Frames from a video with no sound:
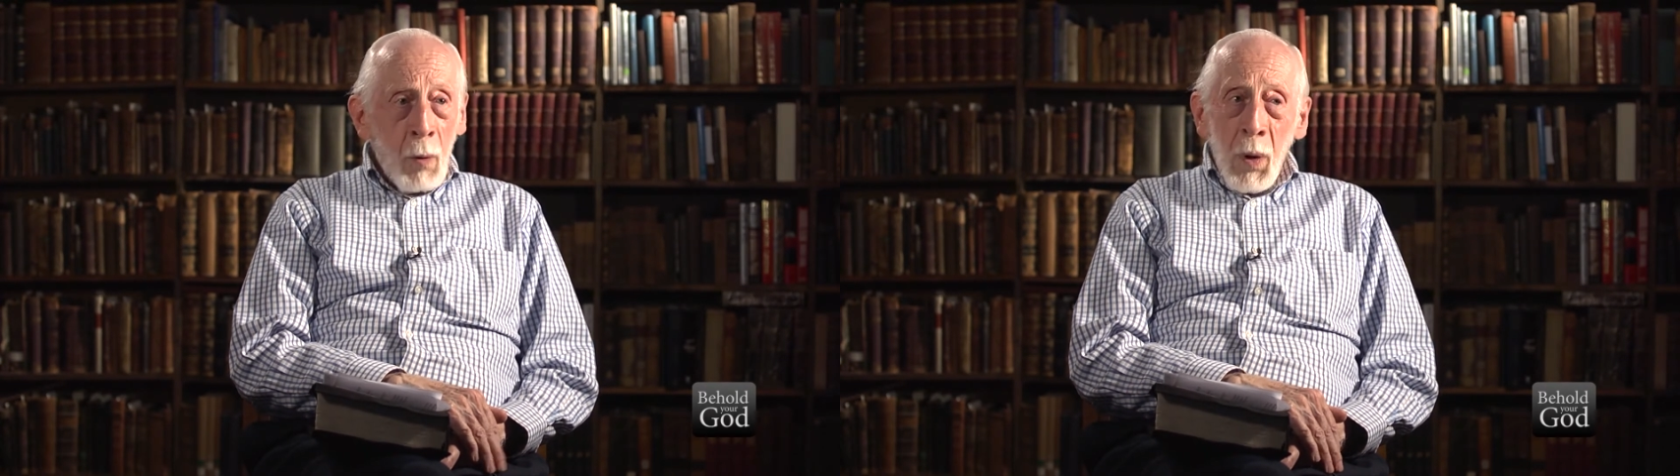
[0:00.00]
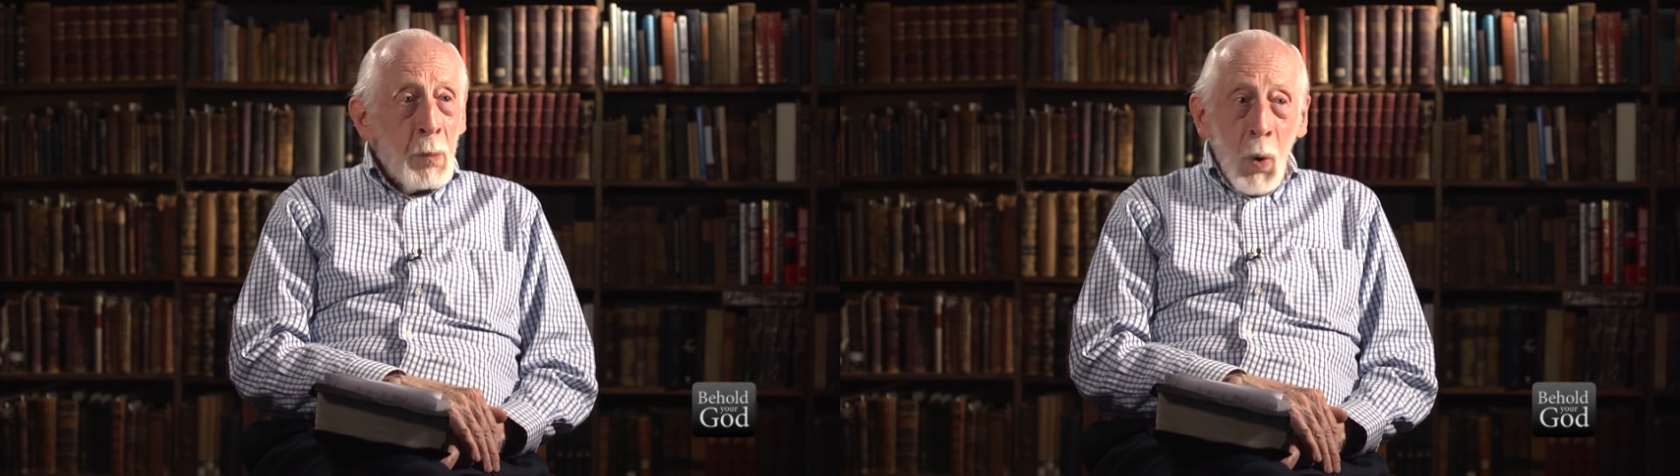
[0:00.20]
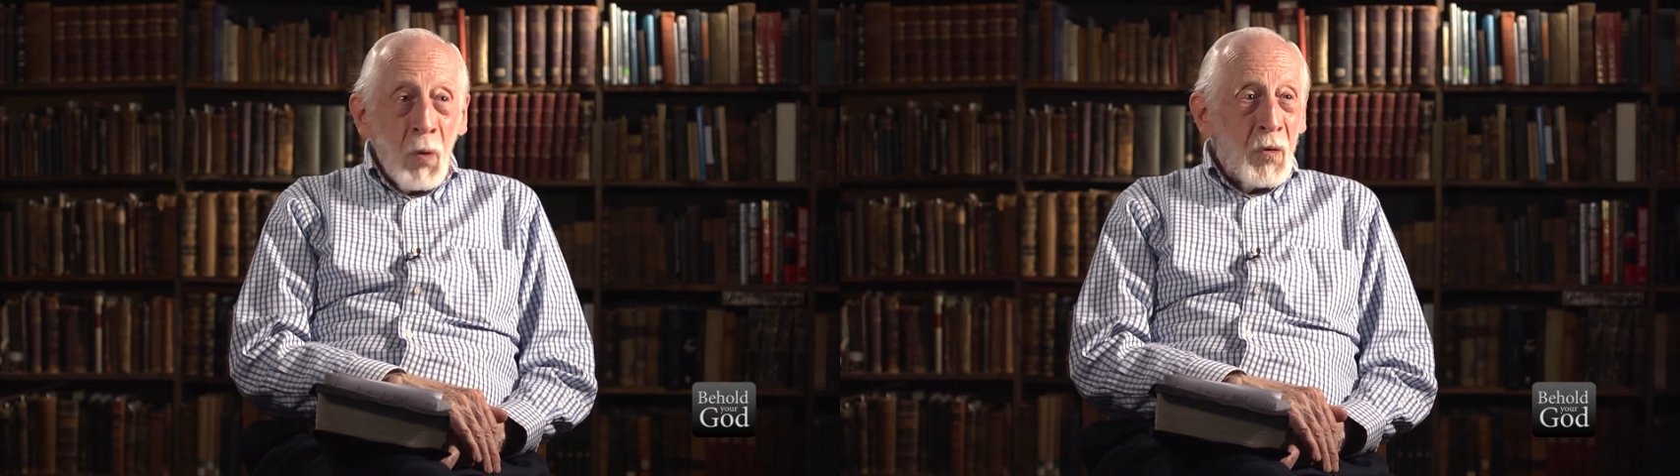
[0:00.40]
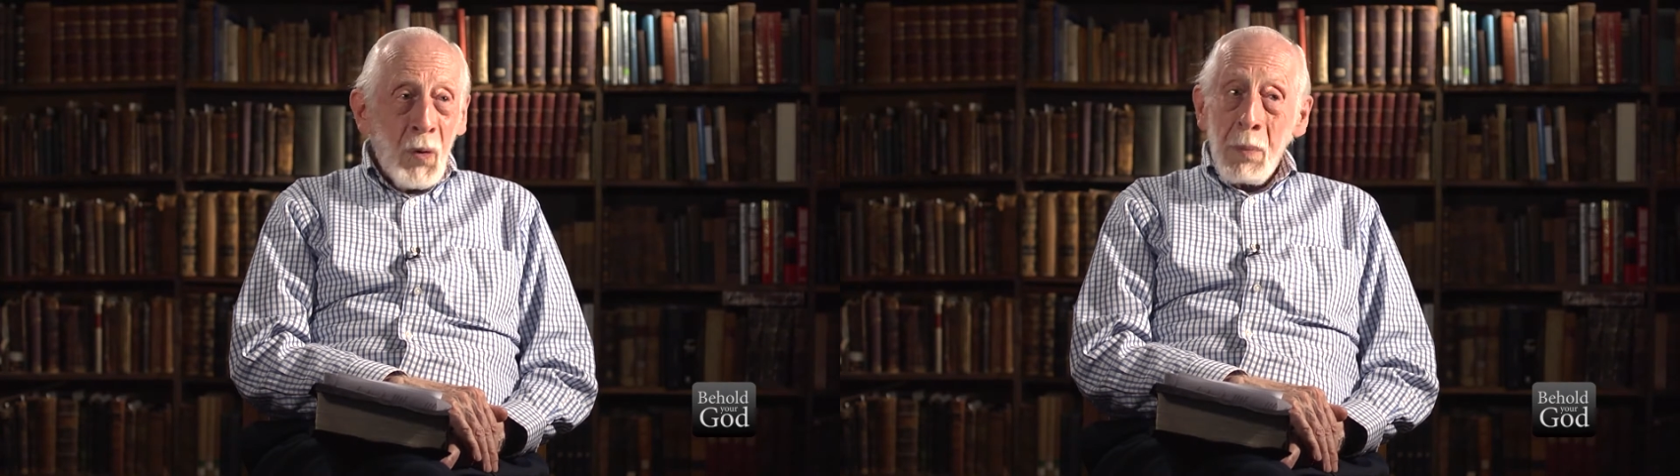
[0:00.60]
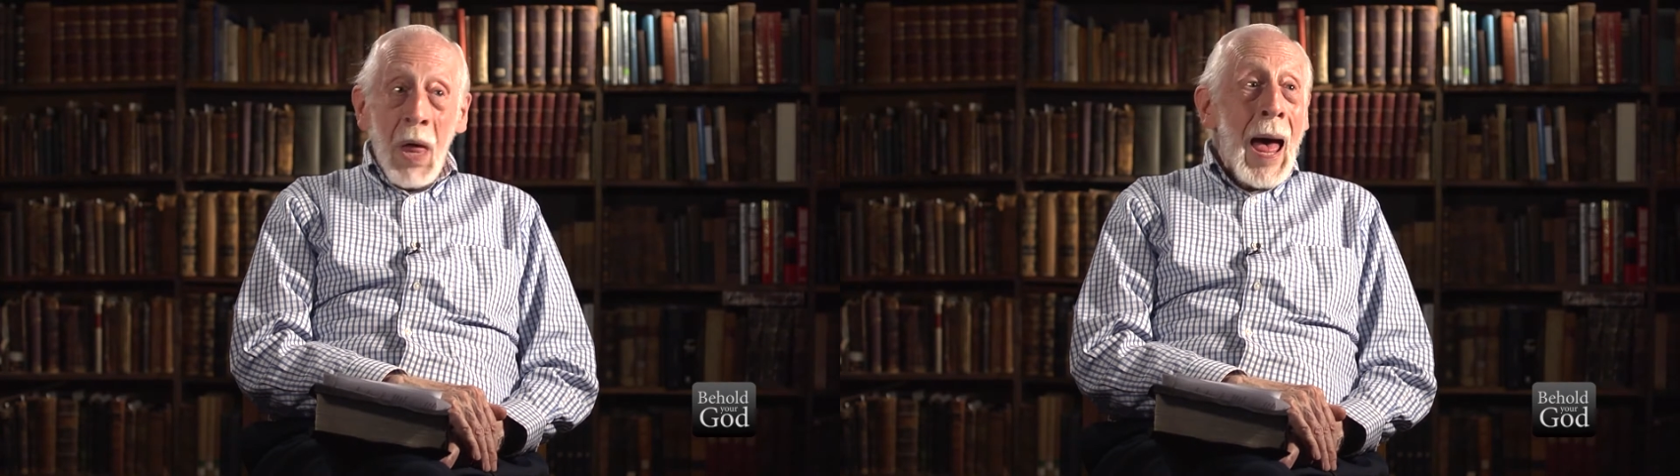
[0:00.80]
removed
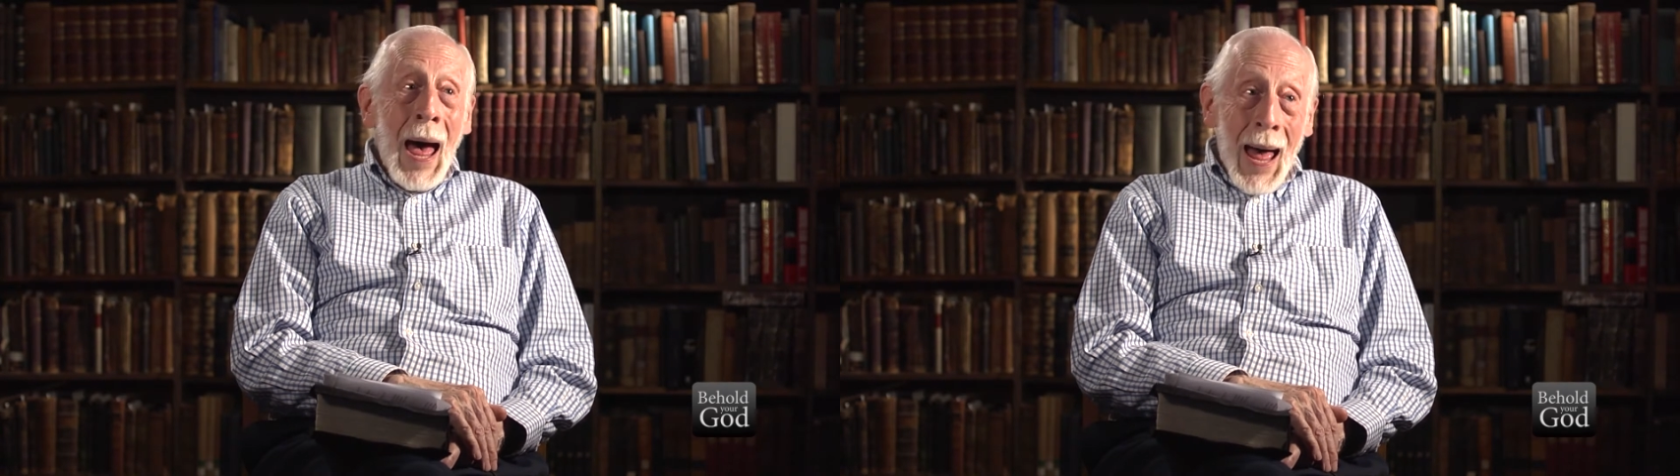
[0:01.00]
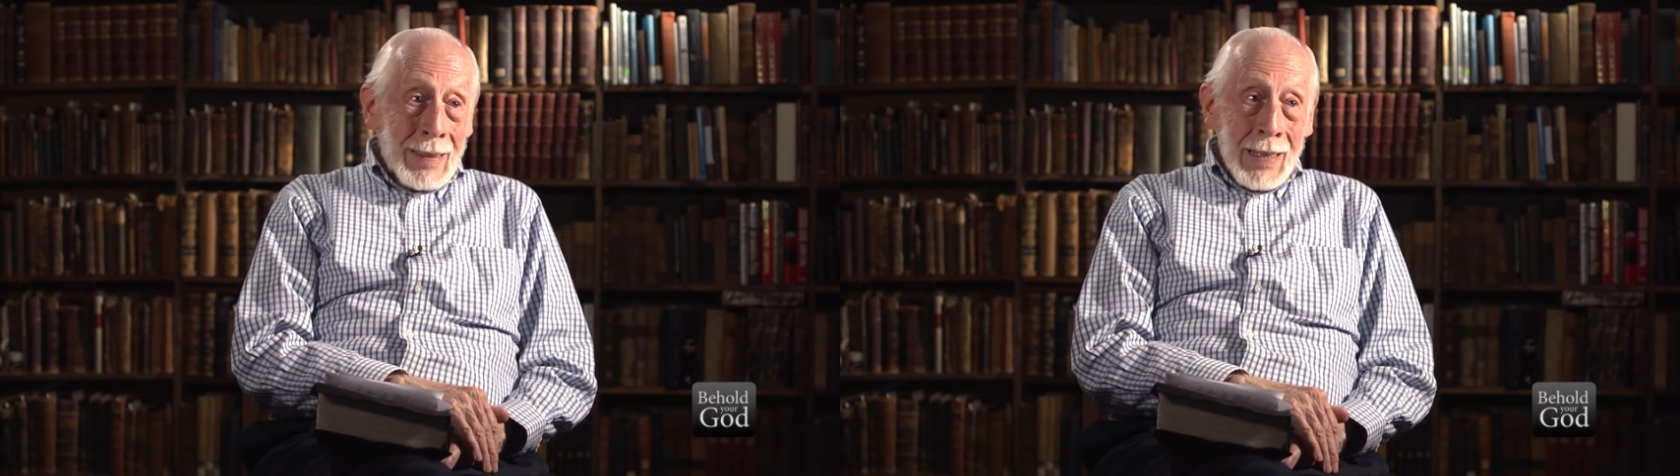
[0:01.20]
from that